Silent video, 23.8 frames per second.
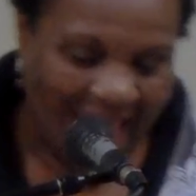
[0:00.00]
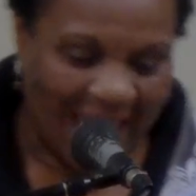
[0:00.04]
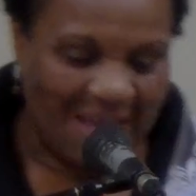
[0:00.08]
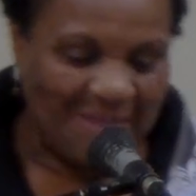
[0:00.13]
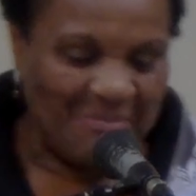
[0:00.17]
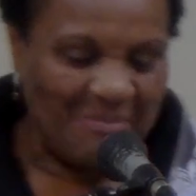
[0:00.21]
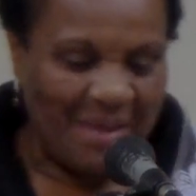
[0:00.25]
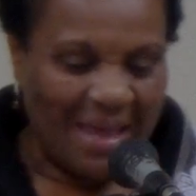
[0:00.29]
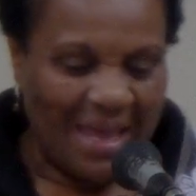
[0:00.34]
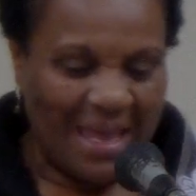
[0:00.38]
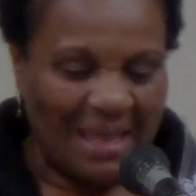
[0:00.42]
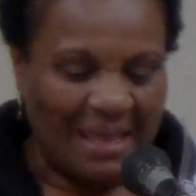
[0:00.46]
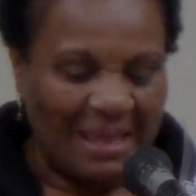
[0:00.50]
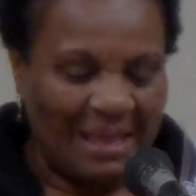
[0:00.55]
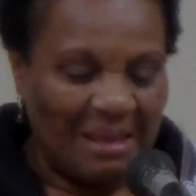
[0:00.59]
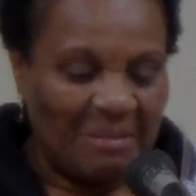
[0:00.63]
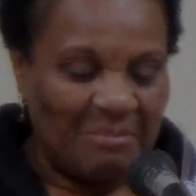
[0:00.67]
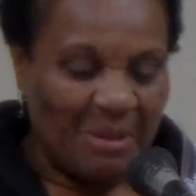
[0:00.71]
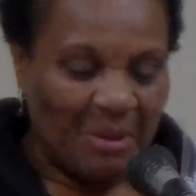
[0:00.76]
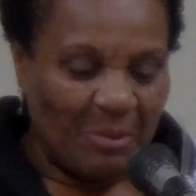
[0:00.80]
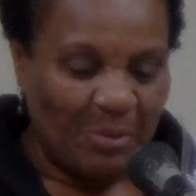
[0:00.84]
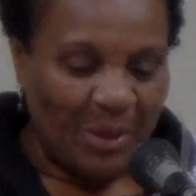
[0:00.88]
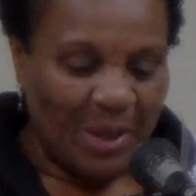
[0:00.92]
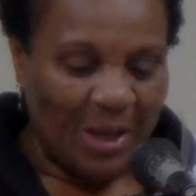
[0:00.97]
Amen.
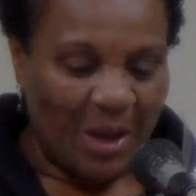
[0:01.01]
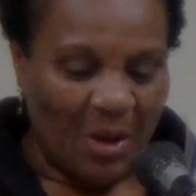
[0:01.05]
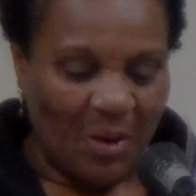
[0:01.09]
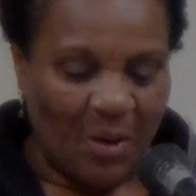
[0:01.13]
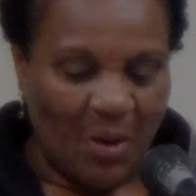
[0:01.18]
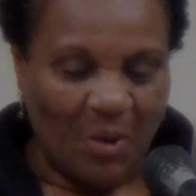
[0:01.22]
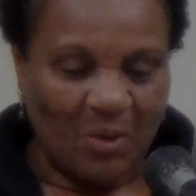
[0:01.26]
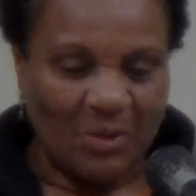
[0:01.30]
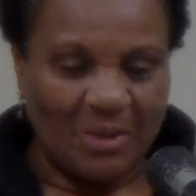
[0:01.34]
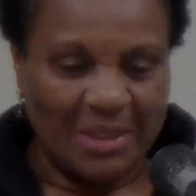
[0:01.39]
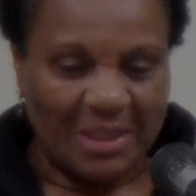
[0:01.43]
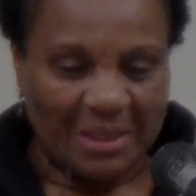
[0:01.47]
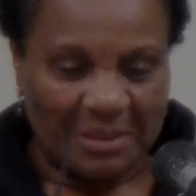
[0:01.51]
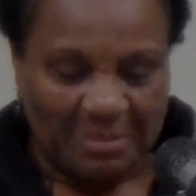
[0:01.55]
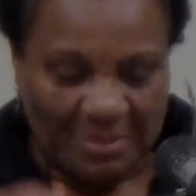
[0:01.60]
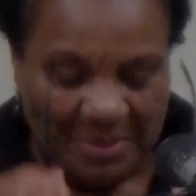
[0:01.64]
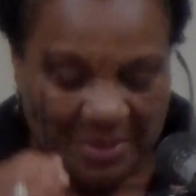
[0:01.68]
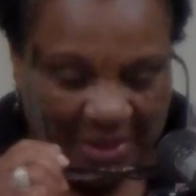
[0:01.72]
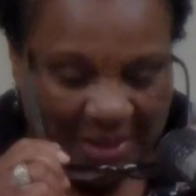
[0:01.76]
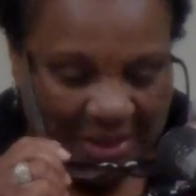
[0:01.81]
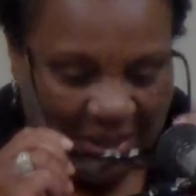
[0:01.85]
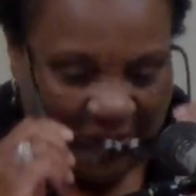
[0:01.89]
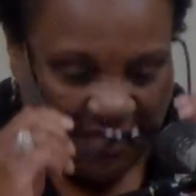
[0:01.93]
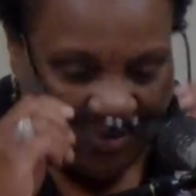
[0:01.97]
but we're going to go to the
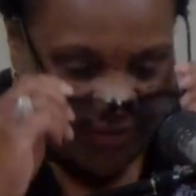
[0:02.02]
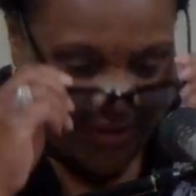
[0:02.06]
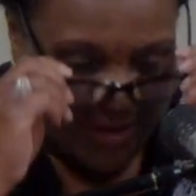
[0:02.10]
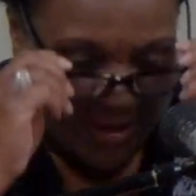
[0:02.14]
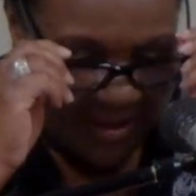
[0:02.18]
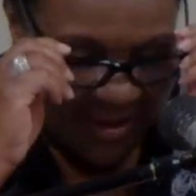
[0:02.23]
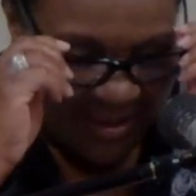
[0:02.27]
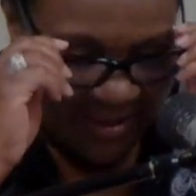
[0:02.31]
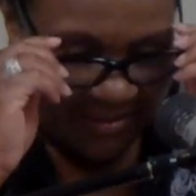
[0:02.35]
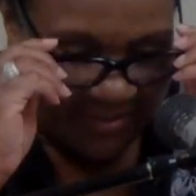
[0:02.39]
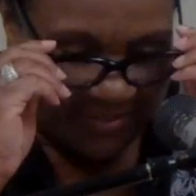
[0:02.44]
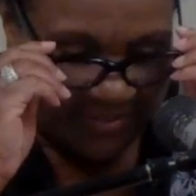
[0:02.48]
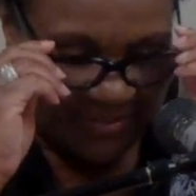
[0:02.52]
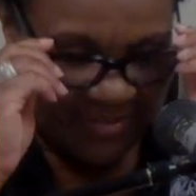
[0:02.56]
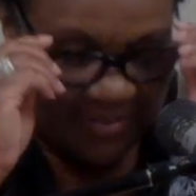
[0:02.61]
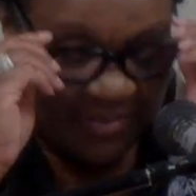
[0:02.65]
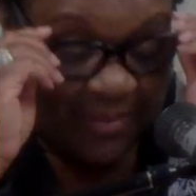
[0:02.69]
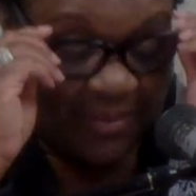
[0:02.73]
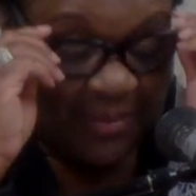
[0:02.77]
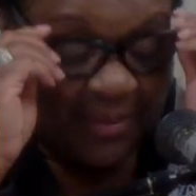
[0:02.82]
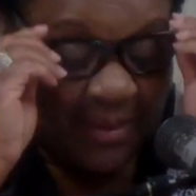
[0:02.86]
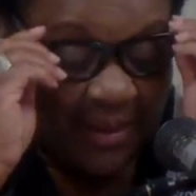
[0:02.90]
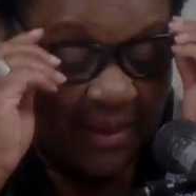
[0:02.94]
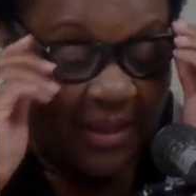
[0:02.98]
book of uh,
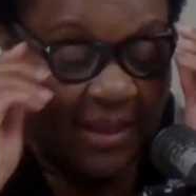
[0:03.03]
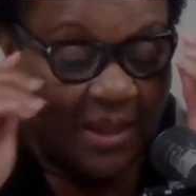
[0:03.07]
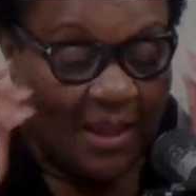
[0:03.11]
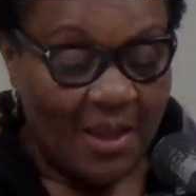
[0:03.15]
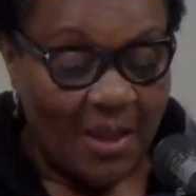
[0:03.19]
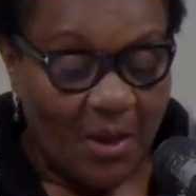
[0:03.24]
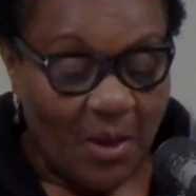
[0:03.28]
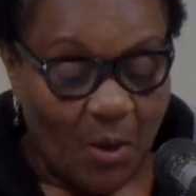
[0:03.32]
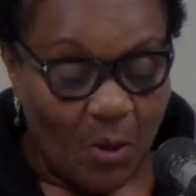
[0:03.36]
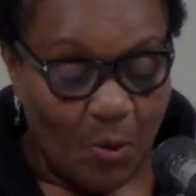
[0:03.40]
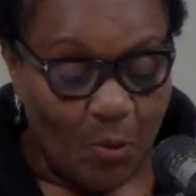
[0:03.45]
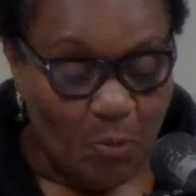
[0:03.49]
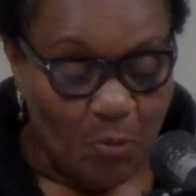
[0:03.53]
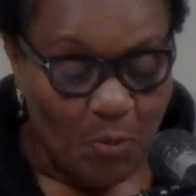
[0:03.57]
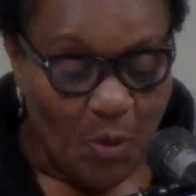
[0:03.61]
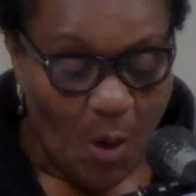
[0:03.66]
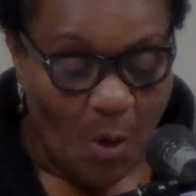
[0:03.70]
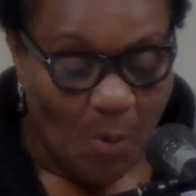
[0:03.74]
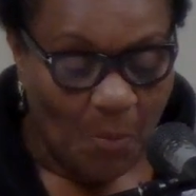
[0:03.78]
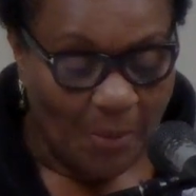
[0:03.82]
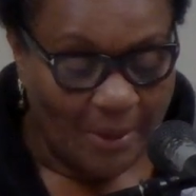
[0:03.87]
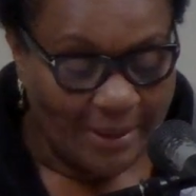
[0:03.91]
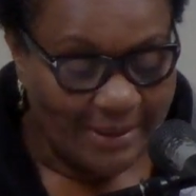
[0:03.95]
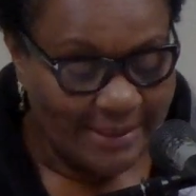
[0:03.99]

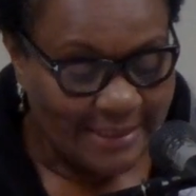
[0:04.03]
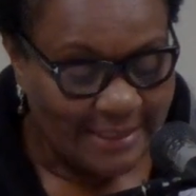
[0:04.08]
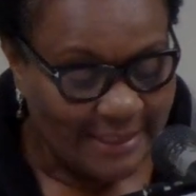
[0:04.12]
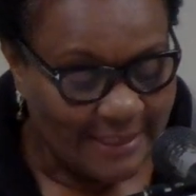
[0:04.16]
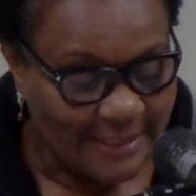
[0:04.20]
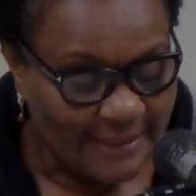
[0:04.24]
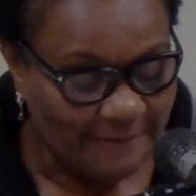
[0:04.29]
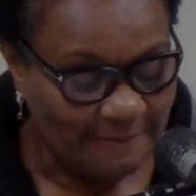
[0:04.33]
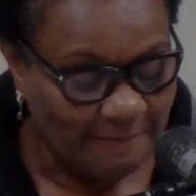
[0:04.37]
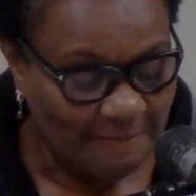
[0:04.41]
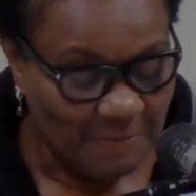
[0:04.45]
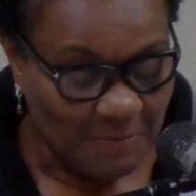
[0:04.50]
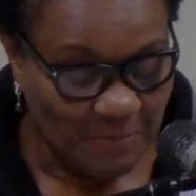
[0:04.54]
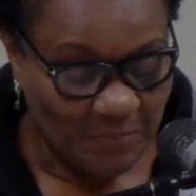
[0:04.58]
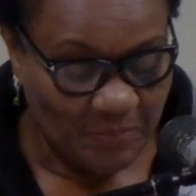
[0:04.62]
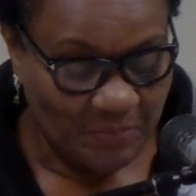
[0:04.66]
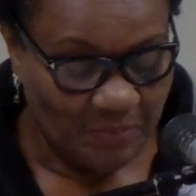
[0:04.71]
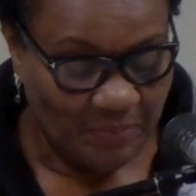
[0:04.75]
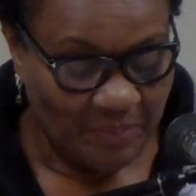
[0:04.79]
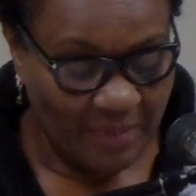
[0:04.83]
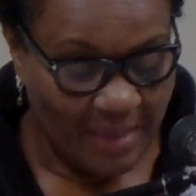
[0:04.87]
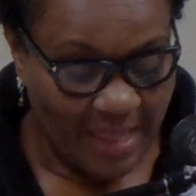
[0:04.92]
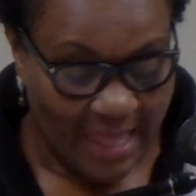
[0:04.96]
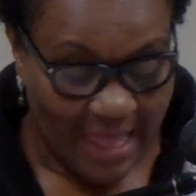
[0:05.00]
Romans.
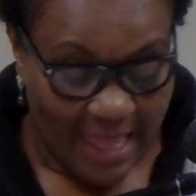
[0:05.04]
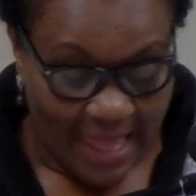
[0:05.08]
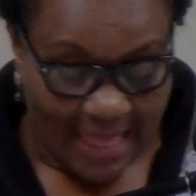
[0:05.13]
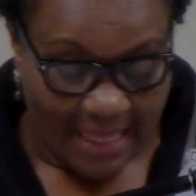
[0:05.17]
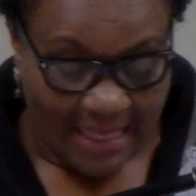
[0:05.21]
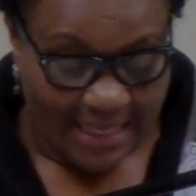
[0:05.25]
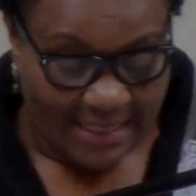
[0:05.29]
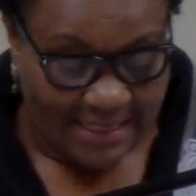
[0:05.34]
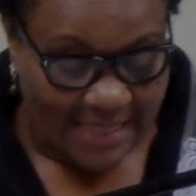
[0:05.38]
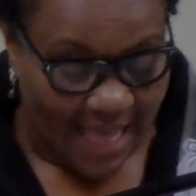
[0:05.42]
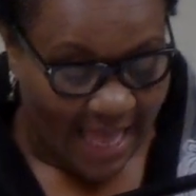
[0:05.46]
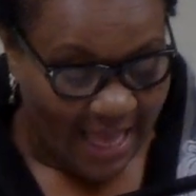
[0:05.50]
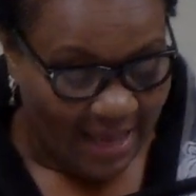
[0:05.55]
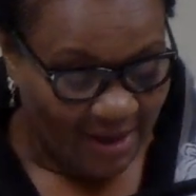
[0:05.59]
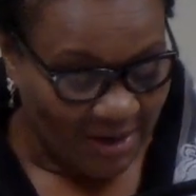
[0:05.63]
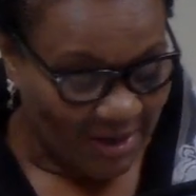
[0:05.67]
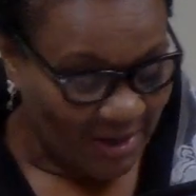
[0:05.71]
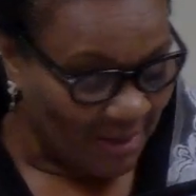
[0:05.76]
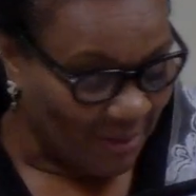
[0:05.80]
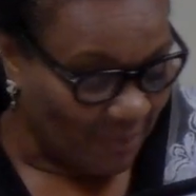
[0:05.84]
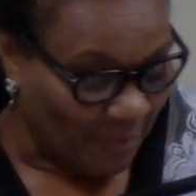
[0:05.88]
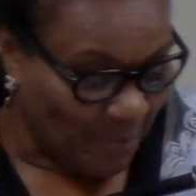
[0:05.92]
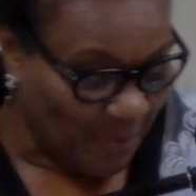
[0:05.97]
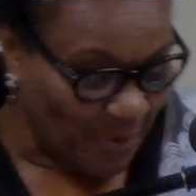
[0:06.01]
All right. Because I
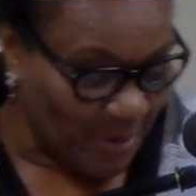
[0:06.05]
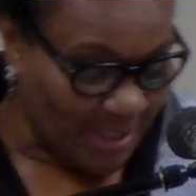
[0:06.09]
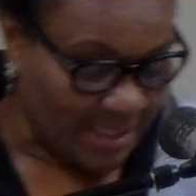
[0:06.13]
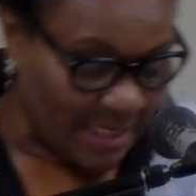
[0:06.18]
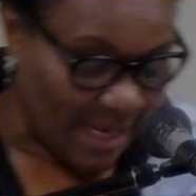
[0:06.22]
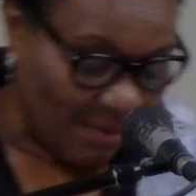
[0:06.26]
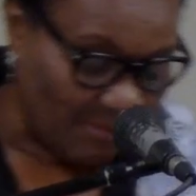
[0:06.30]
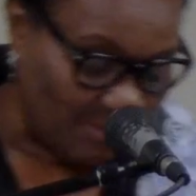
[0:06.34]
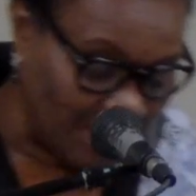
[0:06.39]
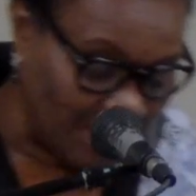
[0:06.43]
heard a preacher, I